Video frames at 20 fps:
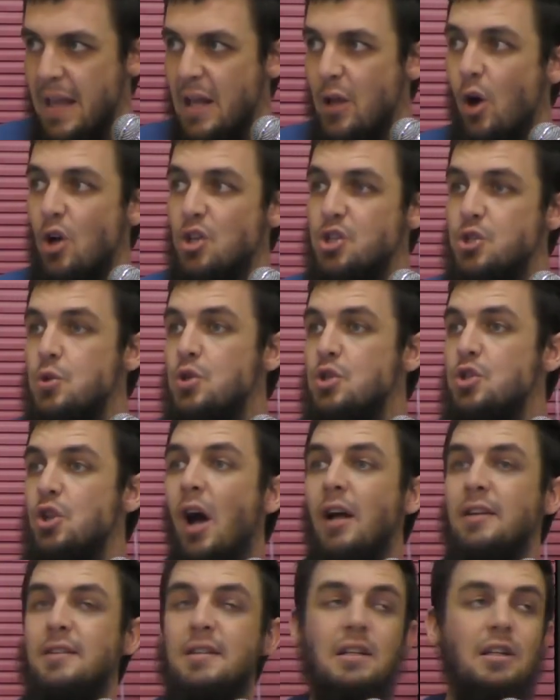Because you
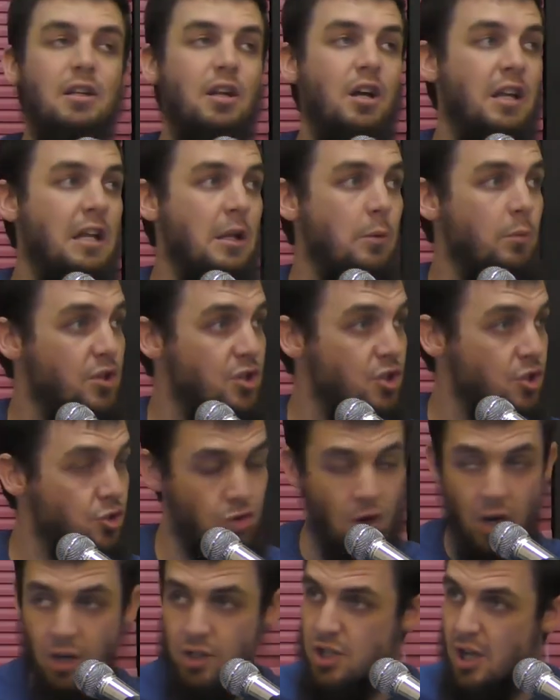started learning with
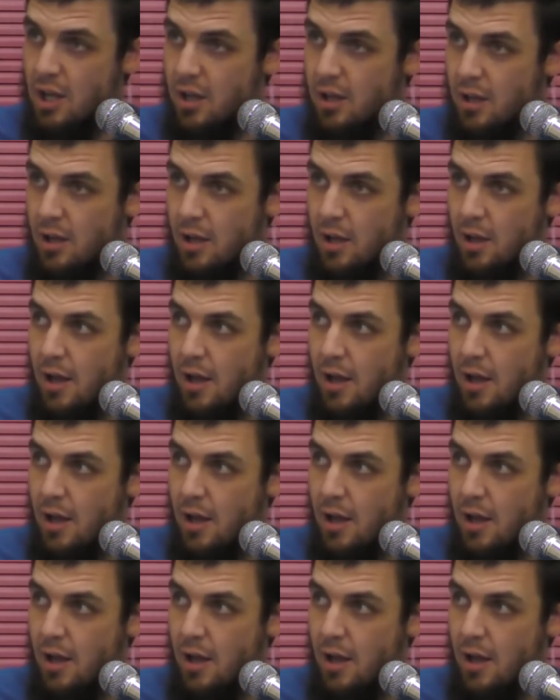structure,